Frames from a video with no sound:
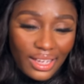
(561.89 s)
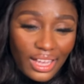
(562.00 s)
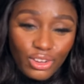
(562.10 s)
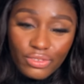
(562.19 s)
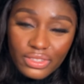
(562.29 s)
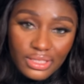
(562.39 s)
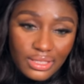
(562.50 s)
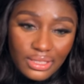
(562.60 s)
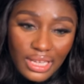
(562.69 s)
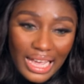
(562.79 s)
I love it.
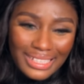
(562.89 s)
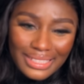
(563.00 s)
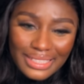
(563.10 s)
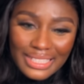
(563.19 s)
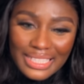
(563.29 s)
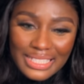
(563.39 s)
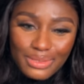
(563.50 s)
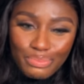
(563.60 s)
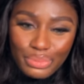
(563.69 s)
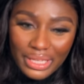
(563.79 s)
And I think it's
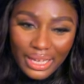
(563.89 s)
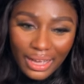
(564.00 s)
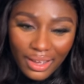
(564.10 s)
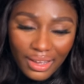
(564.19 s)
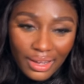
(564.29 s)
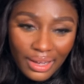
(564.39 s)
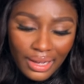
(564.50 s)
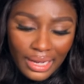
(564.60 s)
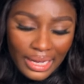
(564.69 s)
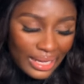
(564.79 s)
bigger.
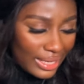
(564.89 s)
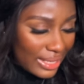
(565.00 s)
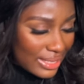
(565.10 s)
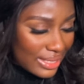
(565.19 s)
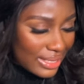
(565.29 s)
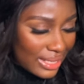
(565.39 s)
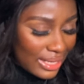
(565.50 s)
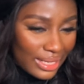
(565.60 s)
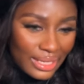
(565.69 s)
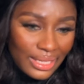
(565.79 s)
Yes,
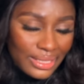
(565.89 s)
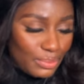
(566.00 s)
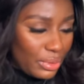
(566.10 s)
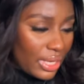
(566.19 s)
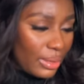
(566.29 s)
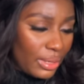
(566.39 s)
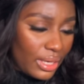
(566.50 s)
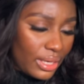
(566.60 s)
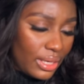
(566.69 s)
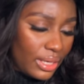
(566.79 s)
it's bigger.
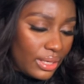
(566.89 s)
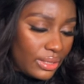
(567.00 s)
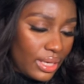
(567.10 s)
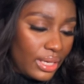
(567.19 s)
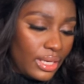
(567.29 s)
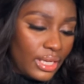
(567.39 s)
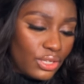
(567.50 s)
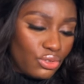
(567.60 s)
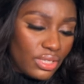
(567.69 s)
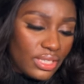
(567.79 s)
Yeah.
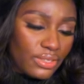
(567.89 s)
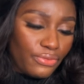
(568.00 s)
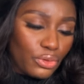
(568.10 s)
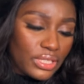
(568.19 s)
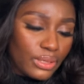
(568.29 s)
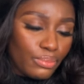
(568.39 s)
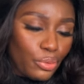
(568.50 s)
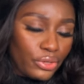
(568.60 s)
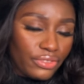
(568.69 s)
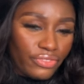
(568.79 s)
So this is
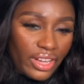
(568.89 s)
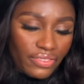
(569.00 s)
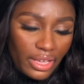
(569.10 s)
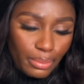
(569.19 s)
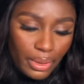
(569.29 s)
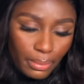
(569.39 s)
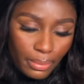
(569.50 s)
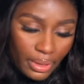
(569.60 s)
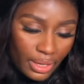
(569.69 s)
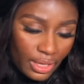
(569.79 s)
14.5
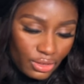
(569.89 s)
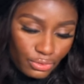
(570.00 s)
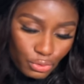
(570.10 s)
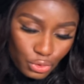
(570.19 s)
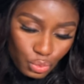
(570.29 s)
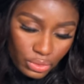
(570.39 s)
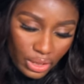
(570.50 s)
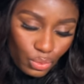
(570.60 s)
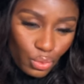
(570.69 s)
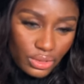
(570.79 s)
mm. The first one I
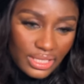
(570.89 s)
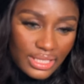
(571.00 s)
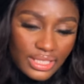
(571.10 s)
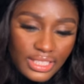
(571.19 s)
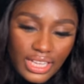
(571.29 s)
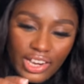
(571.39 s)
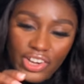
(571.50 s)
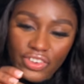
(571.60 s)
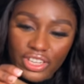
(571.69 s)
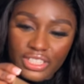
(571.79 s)
wore, the Cynthia
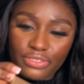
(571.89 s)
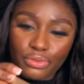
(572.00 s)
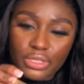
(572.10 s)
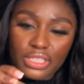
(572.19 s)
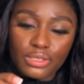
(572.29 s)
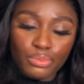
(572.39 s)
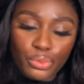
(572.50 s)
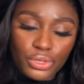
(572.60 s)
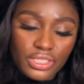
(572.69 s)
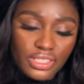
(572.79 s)
Grey, is 14.0
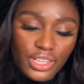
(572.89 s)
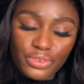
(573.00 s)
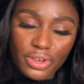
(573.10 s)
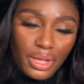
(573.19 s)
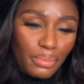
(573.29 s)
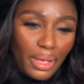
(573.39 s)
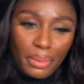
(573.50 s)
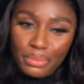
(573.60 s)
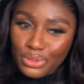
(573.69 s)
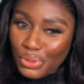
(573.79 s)

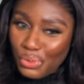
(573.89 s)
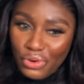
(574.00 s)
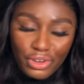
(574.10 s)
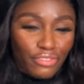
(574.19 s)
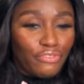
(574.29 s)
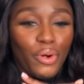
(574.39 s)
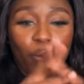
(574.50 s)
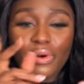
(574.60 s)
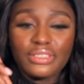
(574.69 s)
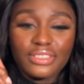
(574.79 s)
mm. So going
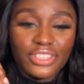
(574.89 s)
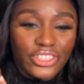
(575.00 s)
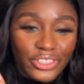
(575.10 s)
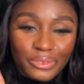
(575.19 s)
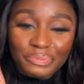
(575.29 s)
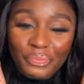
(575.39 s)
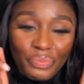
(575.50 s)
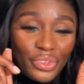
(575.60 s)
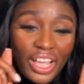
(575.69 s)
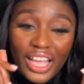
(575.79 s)
forward, girl,
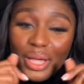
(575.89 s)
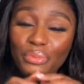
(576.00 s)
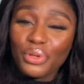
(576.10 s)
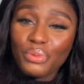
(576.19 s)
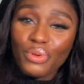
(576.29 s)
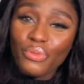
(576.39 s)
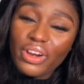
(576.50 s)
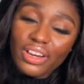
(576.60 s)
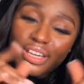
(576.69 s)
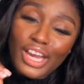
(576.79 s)
I am going to be
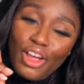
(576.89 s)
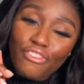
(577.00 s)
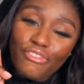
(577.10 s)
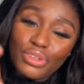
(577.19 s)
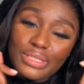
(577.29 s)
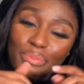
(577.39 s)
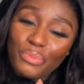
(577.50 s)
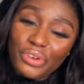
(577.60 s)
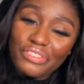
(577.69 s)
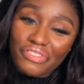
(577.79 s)
wearing
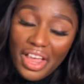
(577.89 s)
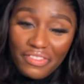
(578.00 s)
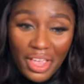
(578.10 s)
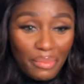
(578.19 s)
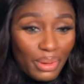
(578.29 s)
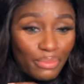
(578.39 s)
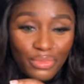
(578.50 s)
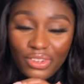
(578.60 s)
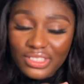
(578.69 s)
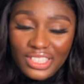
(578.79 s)
14.5 mm
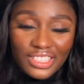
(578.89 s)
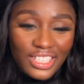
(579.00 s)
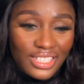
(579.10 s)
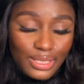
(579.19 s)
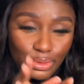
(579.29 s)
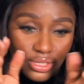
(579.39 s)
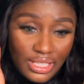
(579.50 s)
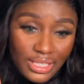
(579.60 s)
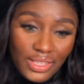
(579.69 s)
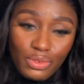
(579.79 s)
contact lenses because it's
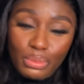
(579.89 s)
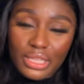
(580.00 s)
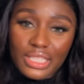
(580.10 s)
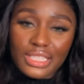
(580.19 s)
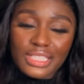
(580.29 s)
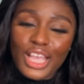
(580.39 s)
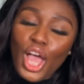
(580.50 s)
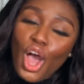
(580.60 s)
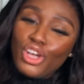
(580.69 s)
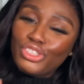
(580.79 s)
giving me this
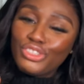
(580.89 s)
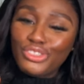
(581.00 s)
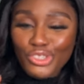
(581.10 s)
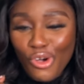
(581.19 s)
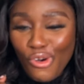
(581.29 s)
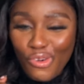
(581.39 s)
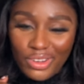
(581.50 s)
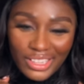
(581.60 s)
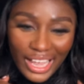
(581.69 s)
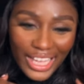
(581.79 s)
doll
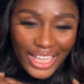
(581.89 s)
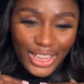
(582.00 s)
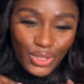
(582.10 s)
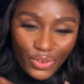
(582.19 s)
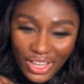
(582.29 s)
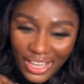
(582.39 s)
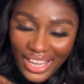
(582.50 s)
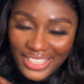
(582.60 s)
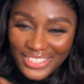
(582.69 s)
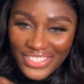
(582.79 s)
like look
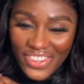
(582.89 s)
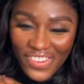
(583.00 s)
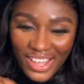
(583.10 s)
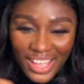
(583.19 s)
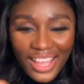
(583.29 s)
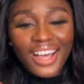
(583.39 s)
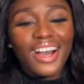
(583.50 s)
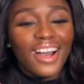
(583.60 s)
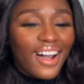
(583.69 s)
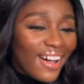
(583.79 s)
you know
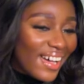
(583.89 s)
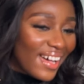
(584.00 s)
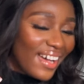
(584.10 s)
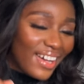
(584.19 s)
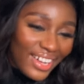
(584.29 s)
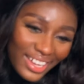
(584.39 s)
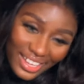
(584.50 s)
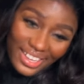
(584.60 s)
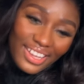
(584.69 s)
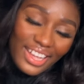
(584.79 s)
uh,
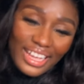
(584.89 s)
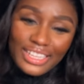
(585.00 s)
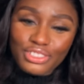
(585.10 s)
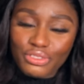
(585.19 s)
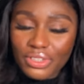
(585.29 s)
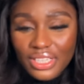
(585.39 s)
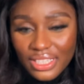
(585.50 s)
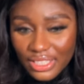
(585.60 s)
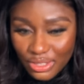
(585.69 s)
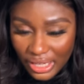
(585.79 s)
uh, and you really
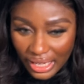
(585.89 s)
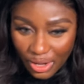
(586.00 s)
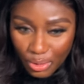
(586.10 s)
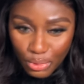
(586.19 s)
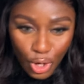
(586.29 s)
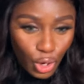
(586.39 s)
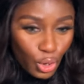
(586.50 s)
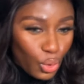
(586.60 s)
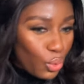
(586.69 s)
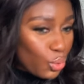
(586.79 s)
need to like come
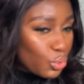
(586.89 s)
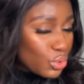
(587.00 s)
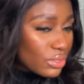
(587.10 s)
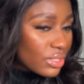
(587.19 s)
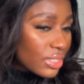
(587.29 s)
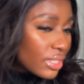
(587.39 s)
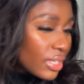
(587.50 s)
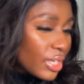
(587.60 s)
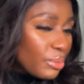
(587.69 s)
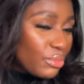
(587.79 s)
close
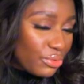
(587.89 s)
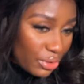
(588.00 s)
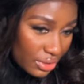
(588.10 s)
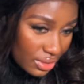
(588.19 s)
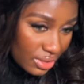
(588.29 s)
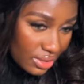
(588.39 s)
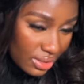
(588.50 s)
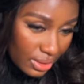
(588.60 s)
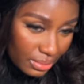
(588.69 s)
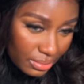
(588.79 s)
before you could
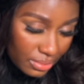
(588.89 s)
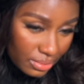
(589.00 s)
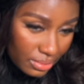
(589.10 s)
um,